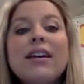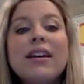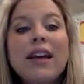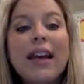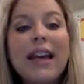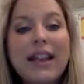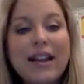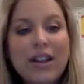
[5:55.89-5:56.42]

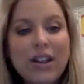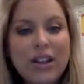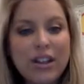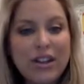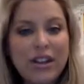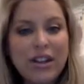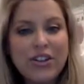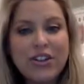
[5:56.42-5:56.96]
and
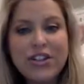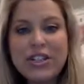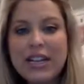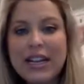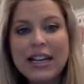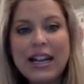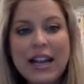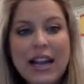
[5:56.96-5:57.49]

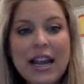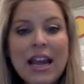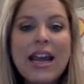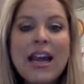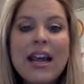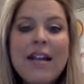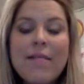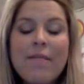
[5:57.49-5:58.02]
understanding
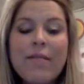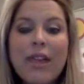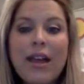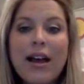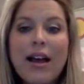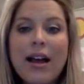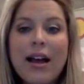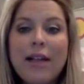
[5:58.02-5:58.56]

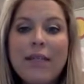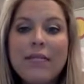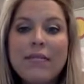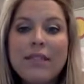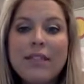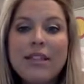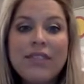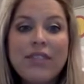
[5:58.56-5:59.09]
the
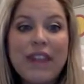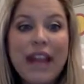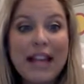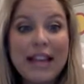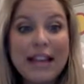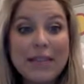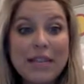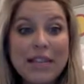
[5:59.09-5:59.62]
different
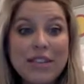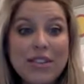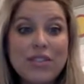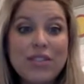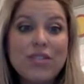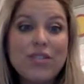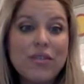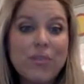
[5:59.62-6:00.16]
adaptations
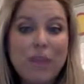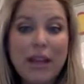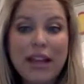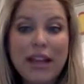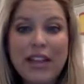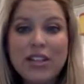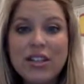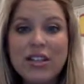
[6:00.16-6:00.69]
for
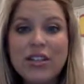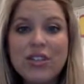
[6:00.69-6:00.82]
pollination.